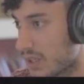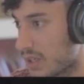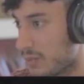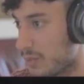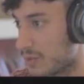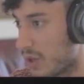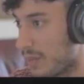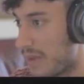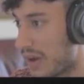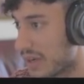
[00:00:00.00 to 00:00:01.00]
Um, we've got
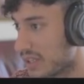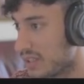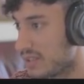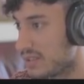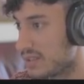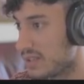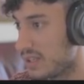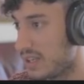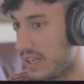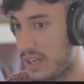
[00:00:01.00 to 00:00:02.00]
American
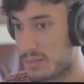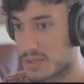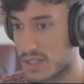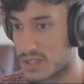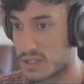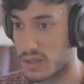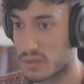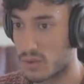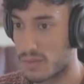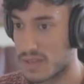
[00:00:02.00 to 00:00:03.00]
uh, amps, that's going
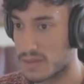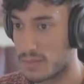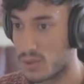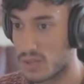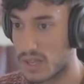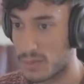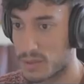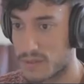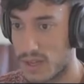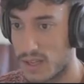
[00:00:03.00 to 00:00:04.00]
through a Mesa Boogie
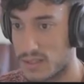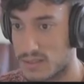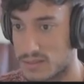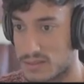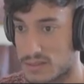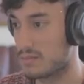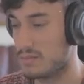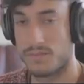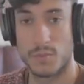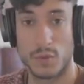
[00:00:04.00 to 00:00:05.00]
amplifier.
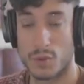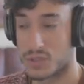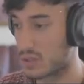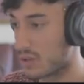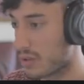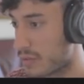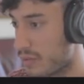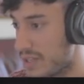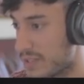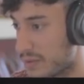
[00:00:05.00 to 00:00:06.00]
We've also got
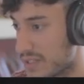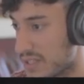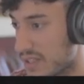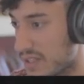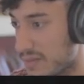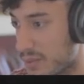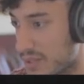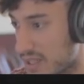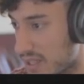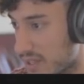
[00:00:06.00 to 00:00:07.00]
three different DI
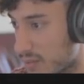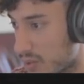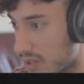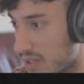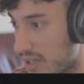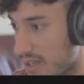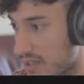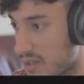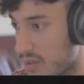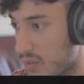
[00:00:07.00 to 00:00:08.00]
inputs here. We've got a
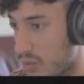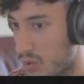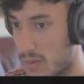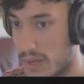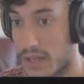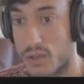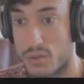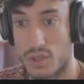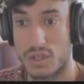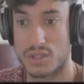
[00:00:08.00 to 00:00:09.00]
clean, warm, and a
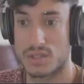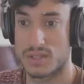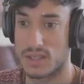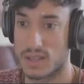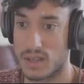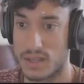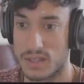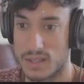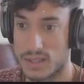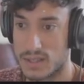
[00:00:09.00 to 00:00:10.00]
crushed DI.
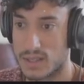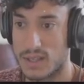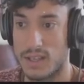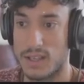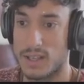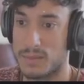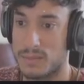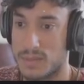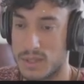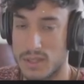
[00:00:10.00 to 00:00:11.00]

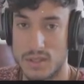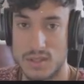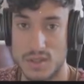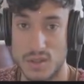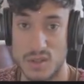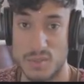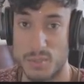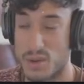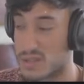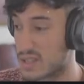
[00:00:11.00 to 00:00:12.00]
Um, so those are
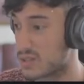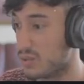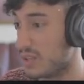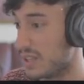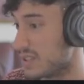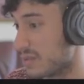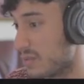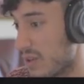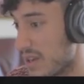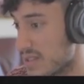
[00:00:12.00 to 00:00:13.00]
processed all in
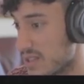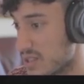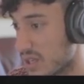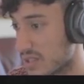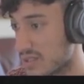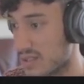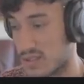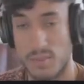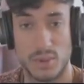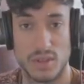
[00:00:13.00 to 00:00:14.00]
different ways, and each has
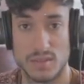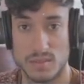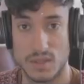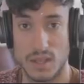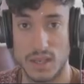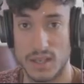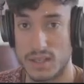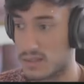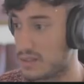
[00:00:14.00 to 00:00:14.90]
separate uh,